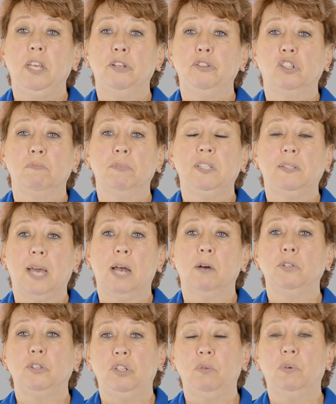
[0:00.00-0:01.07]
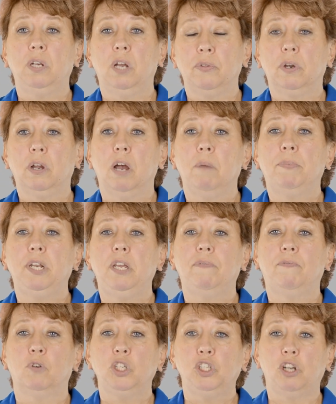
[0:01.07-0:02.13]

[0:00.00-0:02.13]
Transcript: the instruments out to another company for